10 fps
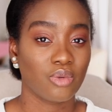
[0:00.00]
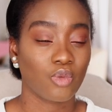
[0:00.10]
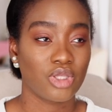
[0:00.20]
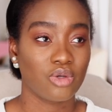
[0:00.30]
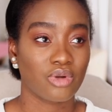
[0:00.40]

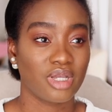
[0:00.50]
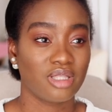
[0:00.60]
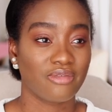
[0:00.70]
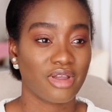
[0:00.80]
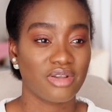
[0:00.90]
when you are in
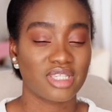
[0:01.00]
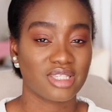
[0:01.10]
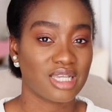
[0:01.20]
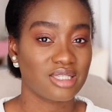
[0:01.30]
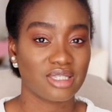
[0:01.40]
a very
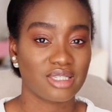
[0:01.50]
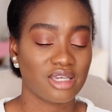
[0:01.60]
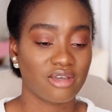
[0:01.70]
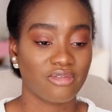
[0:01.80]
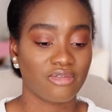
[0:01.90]

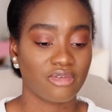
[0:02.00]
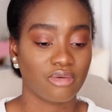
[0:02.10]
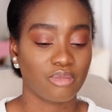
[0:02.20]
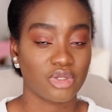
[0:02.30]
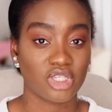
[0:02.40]
sensitive
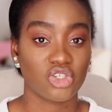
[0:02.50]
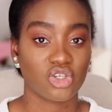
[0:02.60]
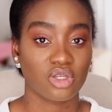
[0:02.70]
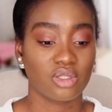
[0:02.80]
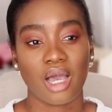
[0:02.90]
position.